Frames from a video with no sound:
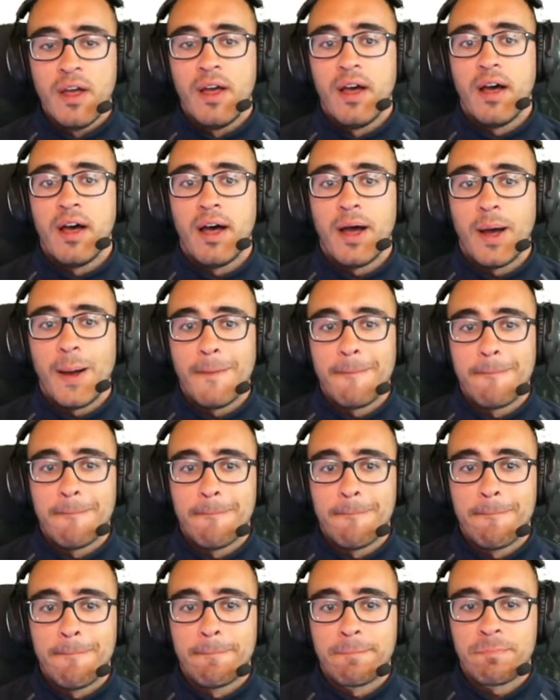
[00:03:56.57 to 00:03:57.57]

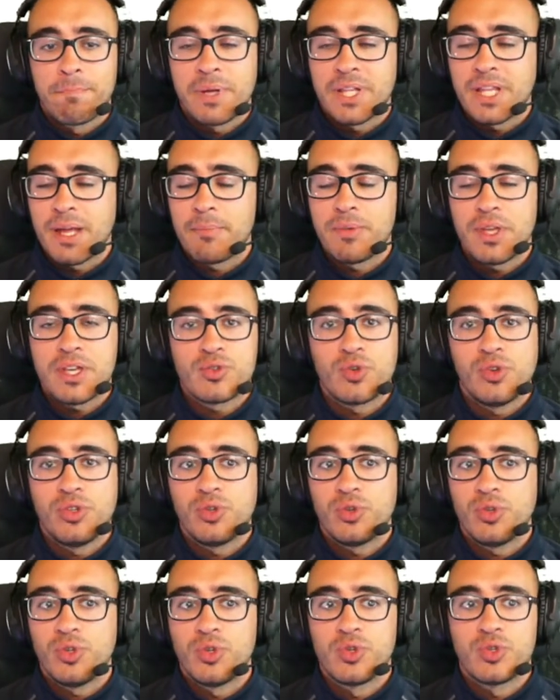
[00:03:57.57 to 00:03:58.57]
but I'm just going
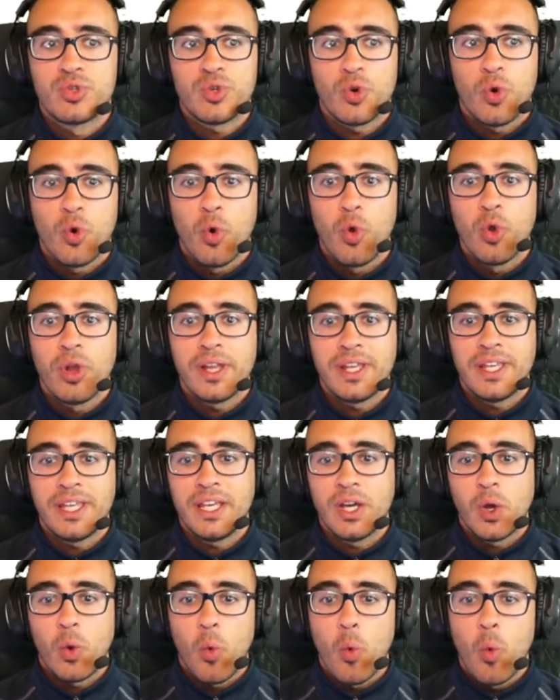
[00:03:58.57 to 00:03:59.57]
to use all
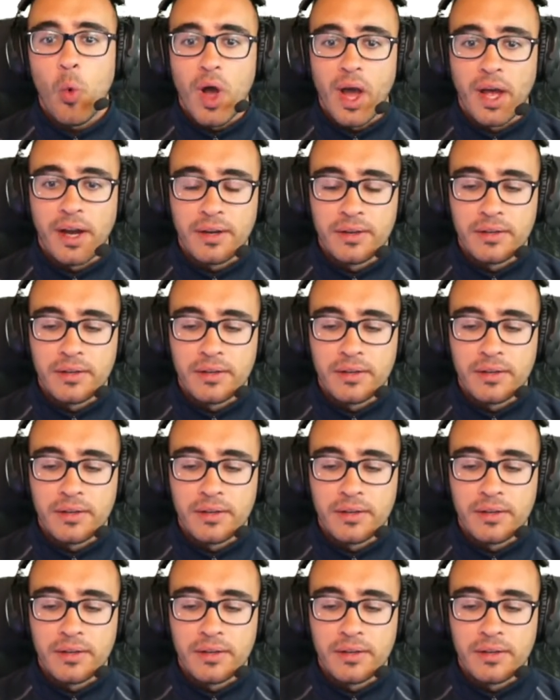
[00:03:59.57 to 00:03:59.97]
in one.